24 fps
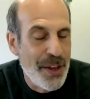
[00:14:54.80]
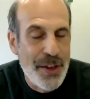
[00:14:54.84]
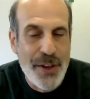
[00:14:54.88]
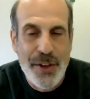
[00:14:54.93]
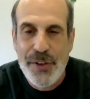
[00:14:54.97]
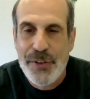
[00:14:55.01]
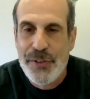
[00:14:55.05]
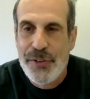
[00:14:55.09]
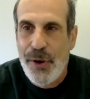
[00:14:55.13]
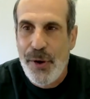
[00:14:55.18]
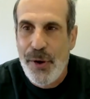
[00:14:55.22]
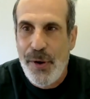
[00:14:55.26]

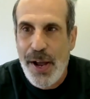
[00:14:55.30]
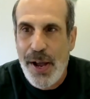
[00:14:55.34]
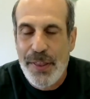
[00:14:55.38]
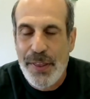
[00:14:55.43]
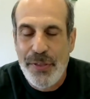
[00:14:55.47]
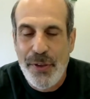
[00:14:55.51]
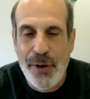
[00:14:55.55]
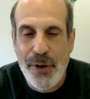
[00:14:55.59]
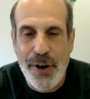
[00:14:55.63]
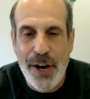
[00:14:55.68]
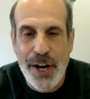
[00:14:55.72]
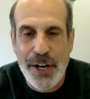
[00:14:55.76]
So I
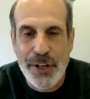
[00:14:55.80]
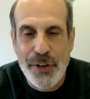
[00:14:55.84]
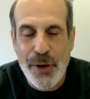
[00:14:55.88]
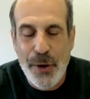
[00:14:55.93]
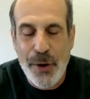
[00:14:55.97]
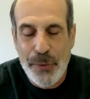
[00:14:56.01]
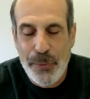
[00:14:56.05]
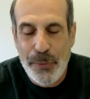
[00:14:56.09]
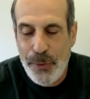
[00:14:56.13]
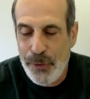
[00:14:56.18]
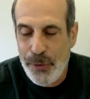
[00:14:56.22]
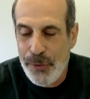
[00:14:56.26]
thought I'd
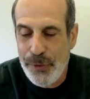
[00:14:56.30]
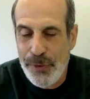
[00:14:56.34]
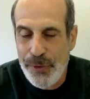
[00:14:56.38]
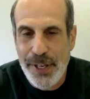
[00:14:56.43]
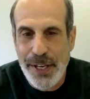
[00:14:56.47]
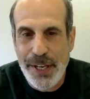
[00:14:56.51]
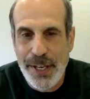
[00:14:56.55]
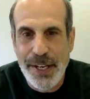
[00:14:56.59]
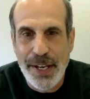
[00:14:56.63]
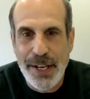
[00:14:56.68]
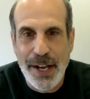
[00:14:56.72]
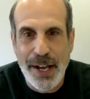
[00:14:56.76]
go through
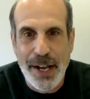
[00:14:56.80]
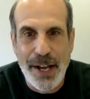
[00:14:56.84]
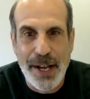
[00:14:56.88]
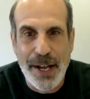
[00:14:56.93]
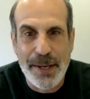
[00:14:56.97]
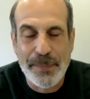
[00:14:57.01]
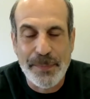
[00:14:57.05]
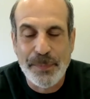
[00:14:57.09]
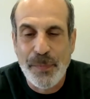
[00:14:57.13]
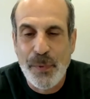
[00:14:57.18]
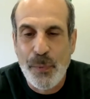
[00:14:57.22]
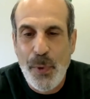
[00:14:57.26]
the
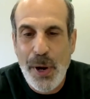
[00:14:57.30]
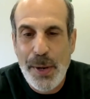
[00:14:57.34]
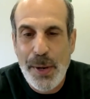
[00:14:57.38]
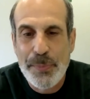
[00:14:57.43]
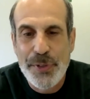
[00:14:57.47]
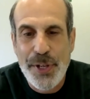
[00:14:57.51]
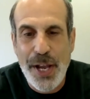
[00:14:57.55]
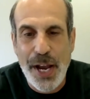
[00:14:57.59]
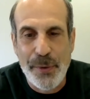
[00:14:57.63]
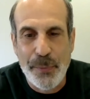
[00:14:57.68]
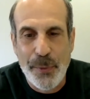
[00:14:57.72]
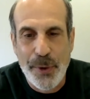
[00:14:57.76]

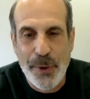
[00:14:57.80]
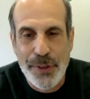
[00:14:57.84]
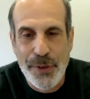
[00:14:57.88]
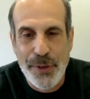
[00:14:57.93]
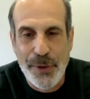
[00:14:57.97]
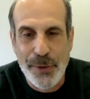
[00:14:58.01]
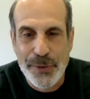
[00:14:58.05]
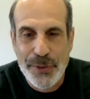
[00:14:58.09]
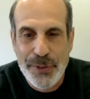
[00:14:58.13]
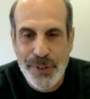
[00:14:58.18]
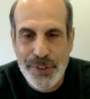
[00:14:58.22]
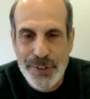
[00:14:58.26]
website with
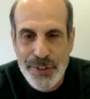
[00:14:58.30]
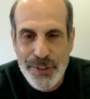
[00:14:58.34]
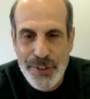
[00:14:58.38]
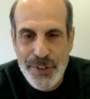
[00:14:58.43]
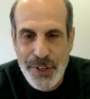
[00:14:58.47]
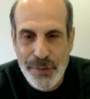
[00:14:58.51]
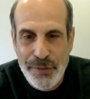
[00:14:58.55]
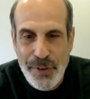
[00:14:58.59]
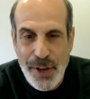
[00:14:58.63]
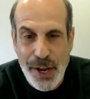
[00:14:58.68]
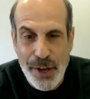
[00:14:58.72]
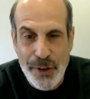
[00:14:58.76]
you, so
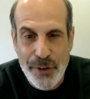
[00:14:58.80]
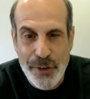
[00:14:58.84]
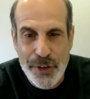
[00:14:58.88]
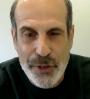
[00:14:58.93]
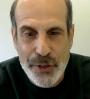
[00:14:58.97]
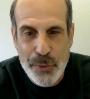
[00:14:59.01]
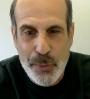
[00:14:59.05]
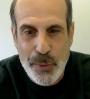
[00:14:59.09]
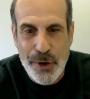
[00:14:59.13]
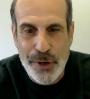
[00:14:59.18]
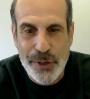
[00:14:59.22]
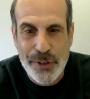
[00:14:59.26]
see how
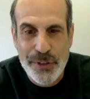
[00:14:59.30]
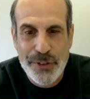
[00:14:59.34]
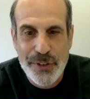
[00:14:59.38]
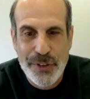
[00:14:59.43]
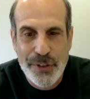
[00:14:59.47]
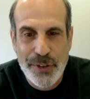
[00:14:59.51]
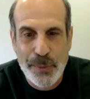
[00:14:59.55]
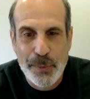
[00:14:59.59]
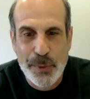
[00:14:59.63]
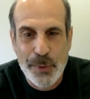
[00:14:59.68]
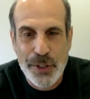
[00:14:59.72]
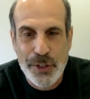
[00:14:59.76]
this
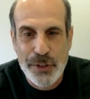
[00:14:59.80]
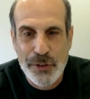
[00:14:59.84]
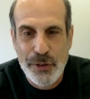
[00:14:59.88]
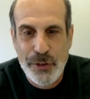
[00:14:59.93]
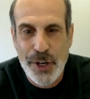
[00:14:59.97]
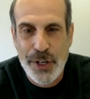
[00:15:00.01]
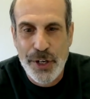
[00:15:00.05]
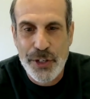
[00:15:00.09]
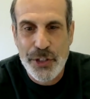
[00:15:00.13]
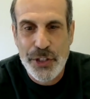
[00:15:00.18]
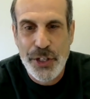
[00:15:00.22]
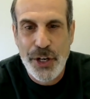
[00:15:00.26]
works. I'm going to
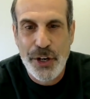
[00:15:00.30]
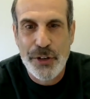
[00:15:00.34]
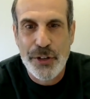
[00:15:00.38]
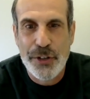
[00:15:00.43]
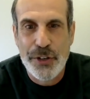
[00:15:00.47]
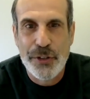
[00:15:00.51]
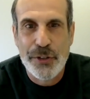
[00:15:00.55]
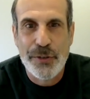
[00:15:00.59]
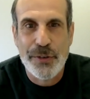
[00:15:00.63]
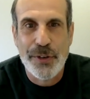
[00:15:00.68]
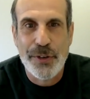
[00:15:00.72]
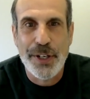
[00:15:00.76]
try to share
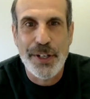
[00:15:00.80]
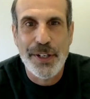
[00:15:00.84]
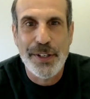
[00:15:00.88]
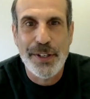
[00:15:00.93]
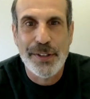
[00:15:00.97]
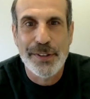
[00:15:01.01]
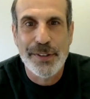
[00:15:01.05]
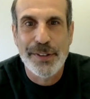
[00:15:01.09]
the screen.